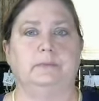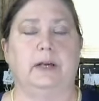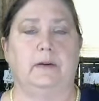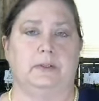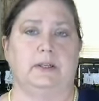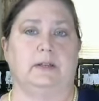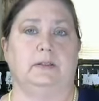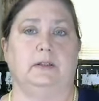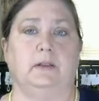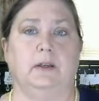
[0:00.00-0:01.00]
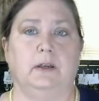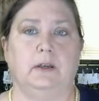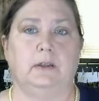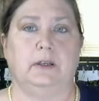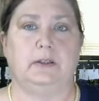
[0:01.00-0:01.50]
advertising,
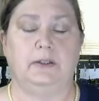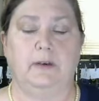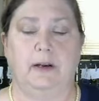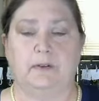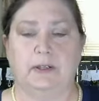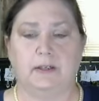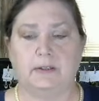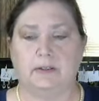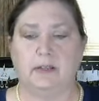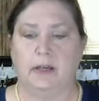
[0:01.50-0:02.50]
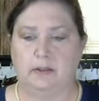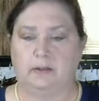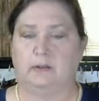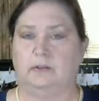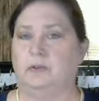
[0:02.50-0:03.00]
they do advertise that
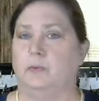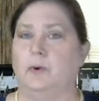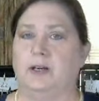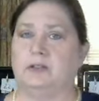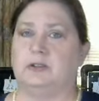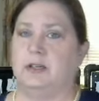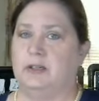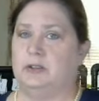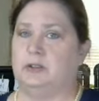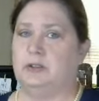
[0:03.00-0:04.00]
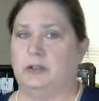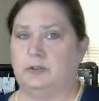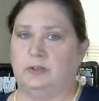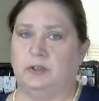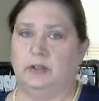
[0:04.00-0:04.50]
the white sage
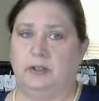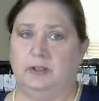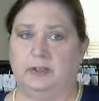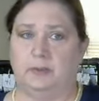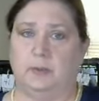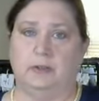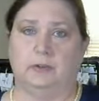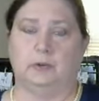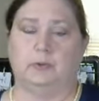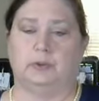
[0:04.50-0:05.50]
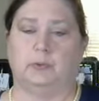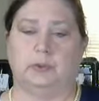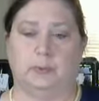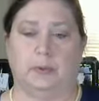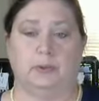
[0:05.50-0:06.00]
that's in these bundles was
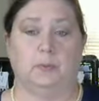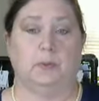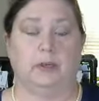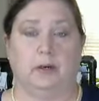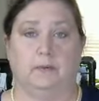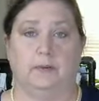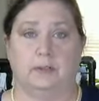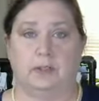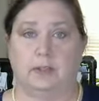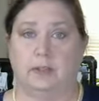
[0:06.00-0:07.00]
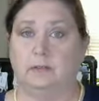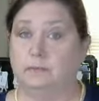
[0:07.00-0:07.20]
responsibly harvested.